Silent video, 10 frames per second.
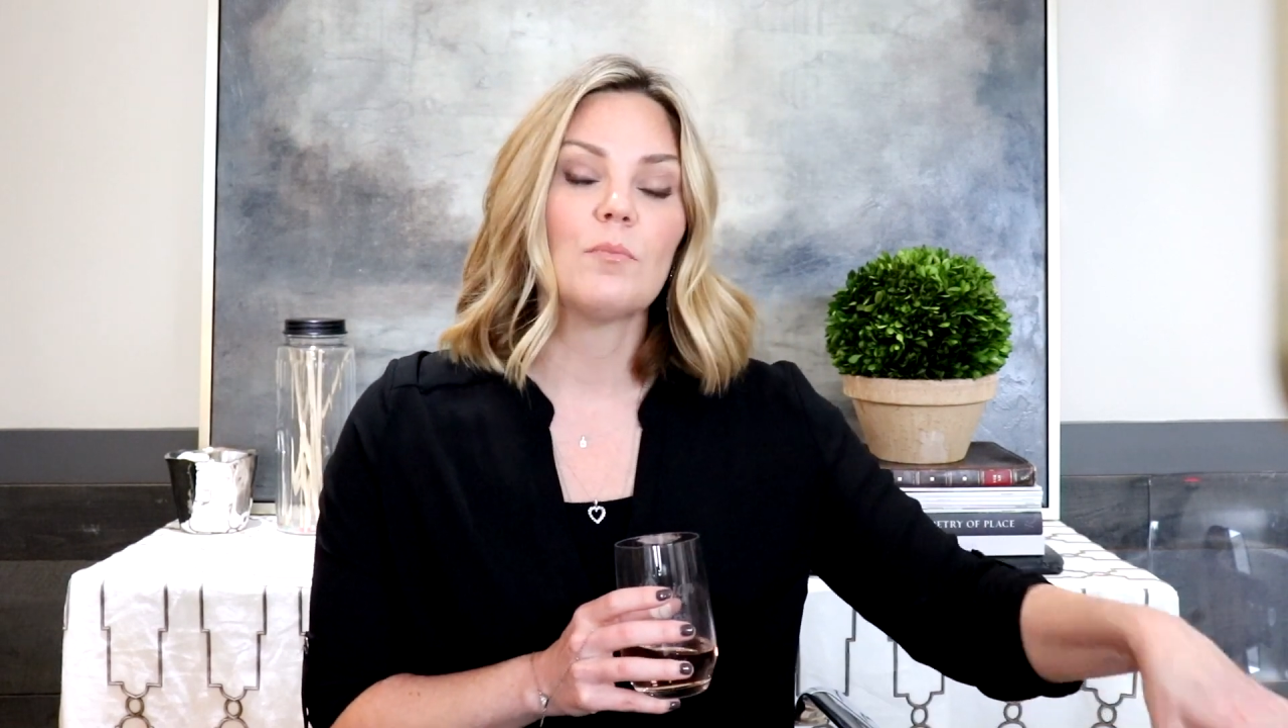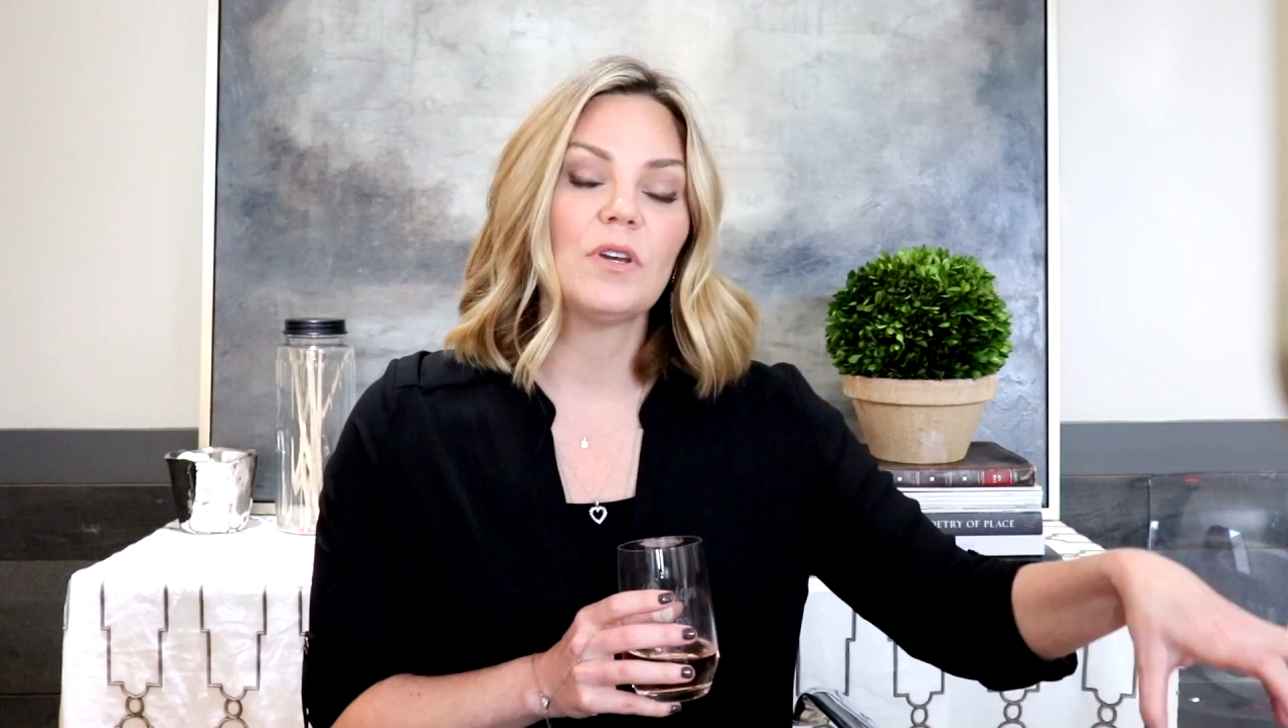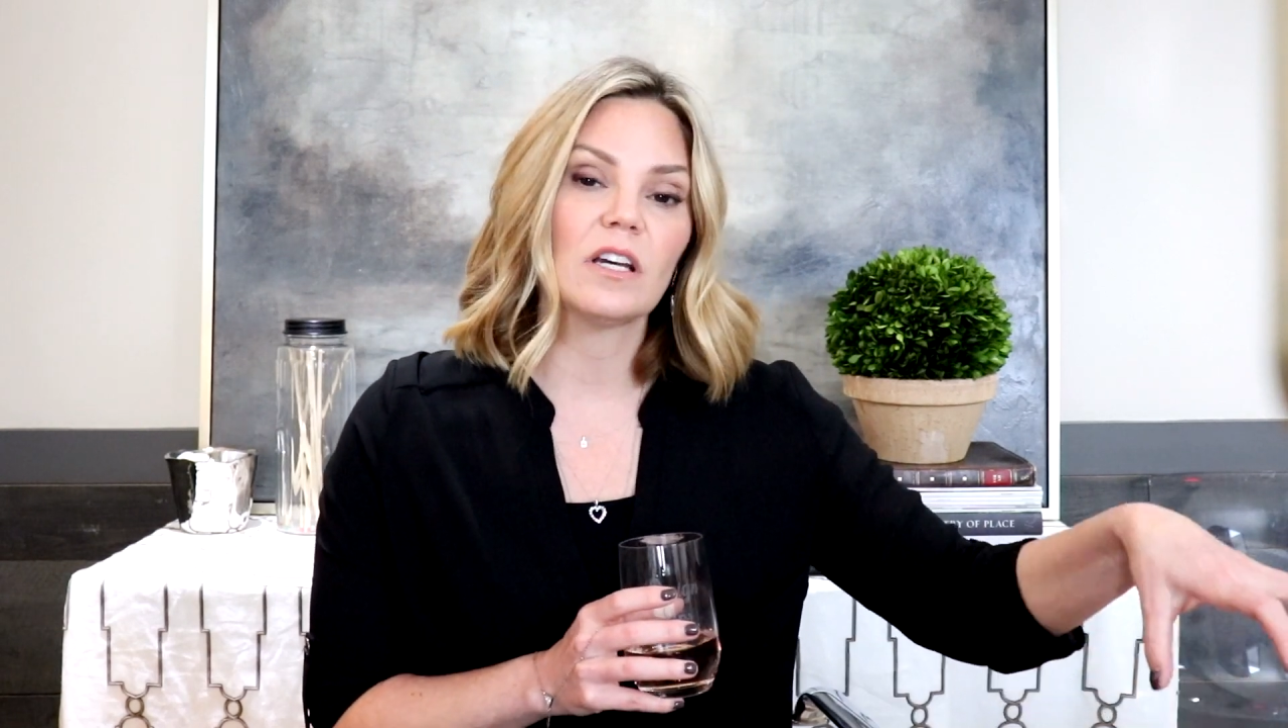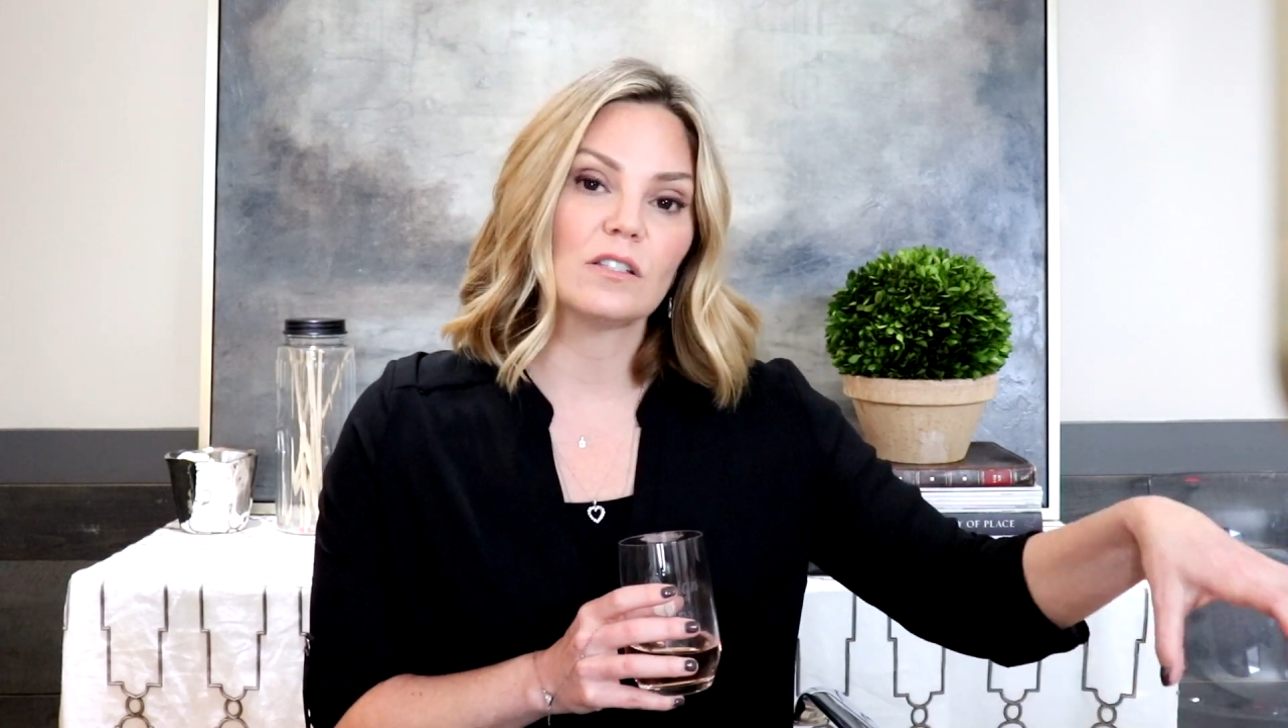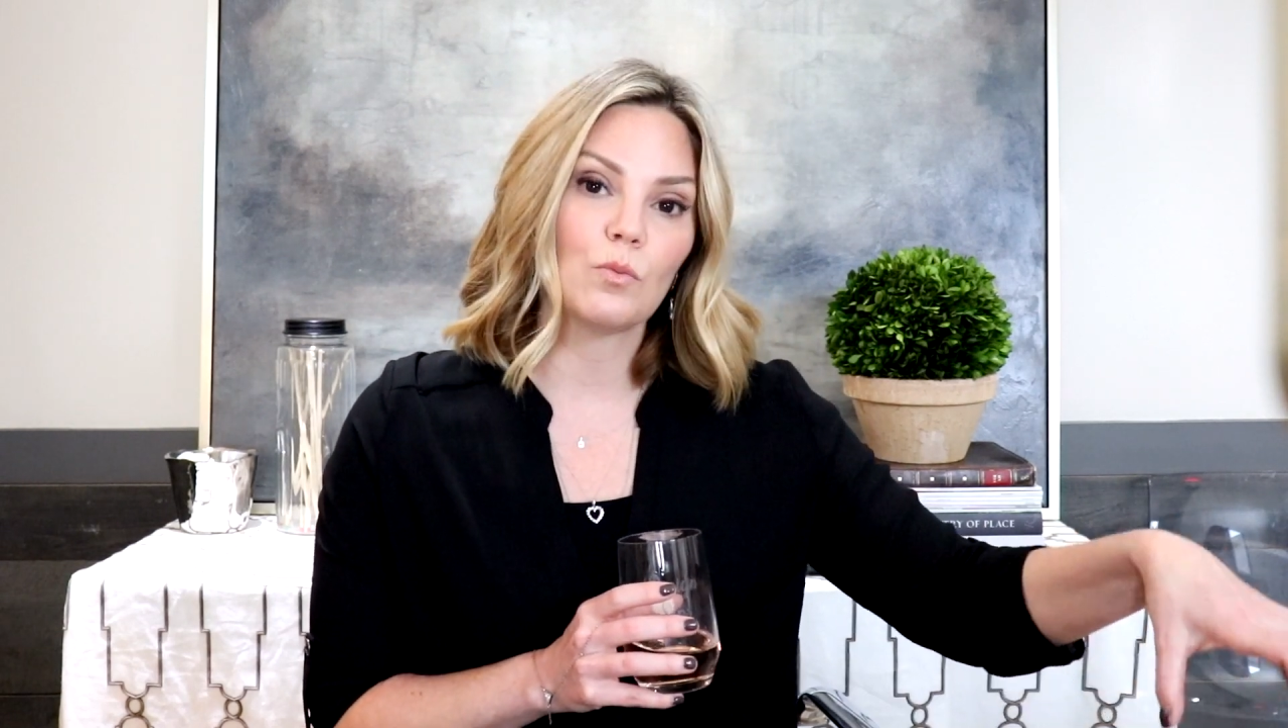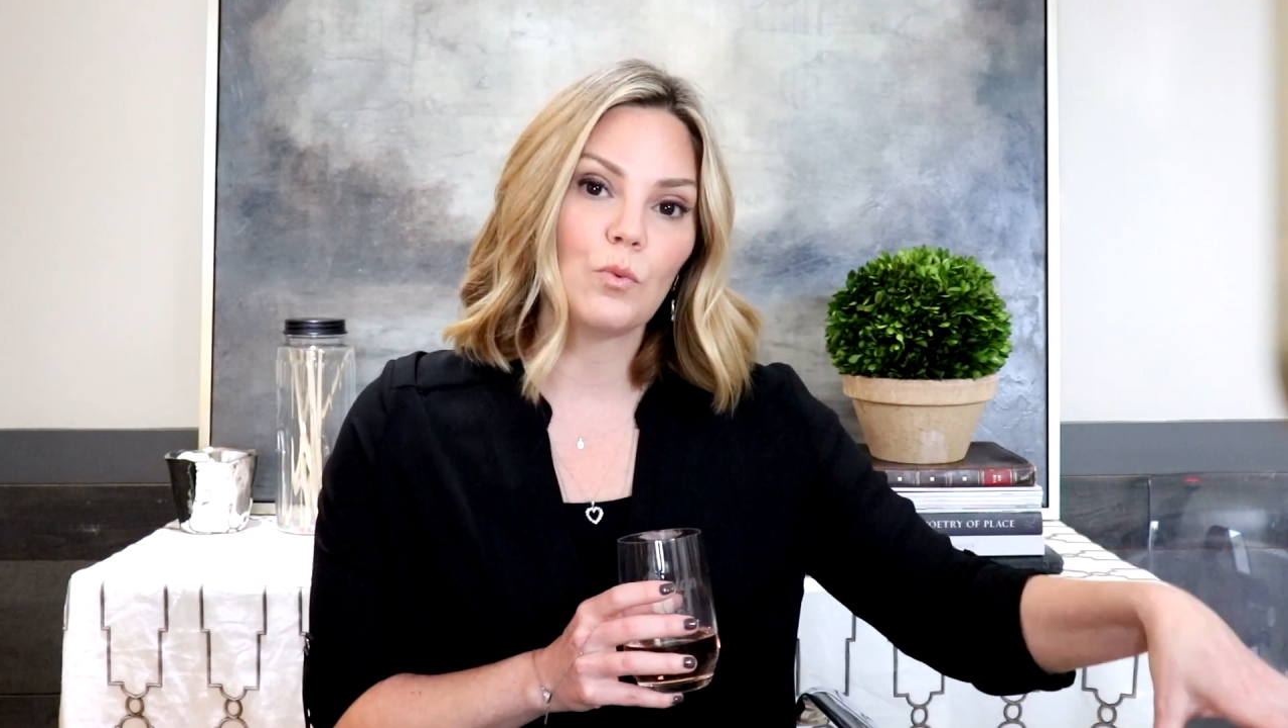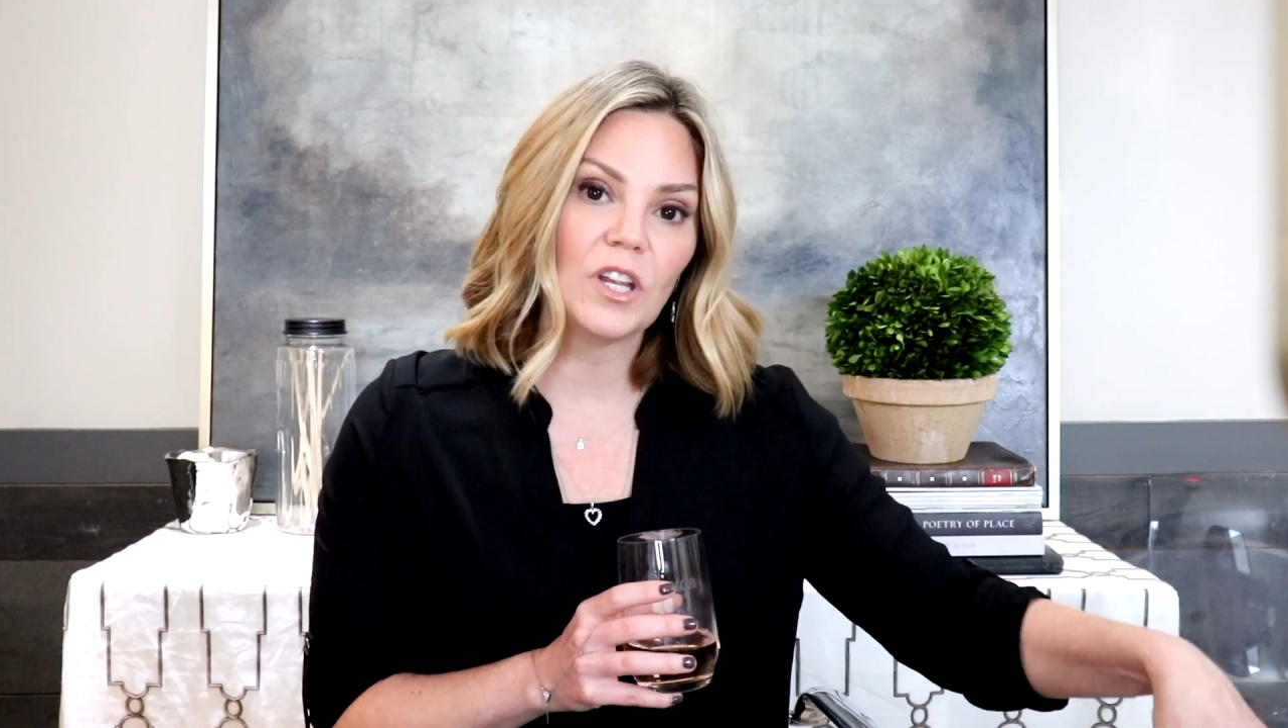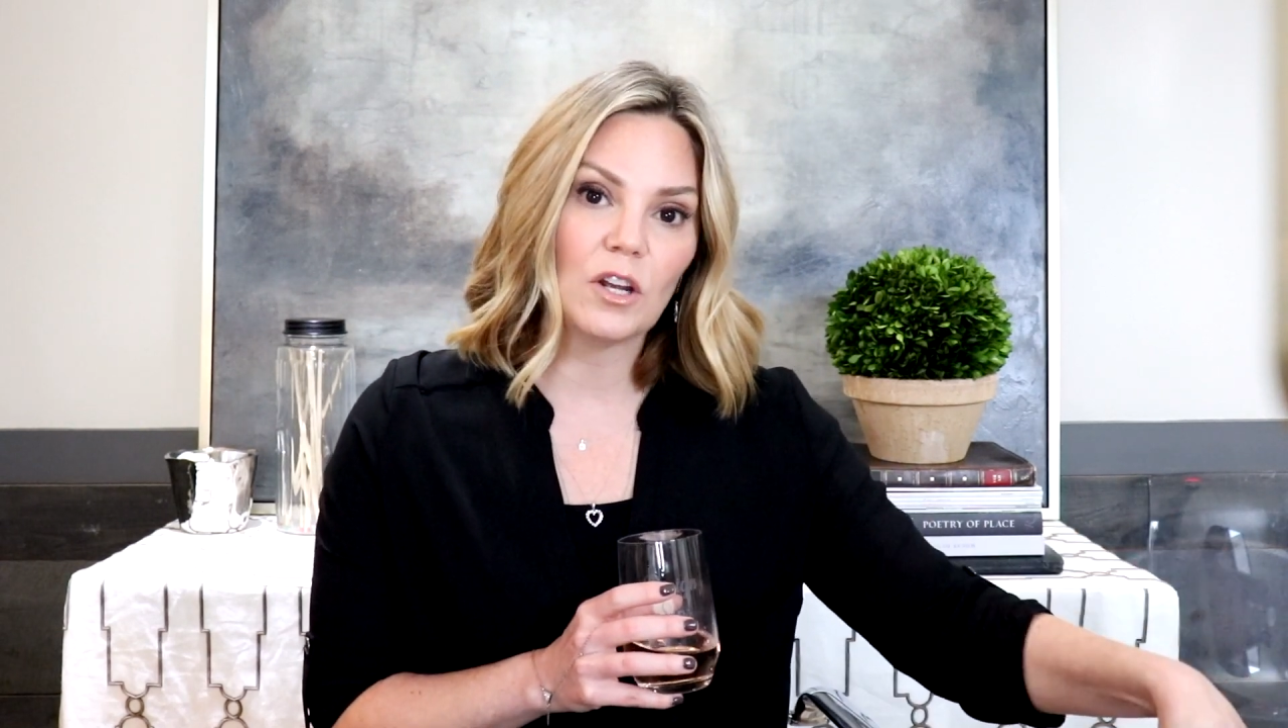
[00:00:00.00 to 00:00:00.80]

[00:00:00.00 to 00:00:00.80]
because we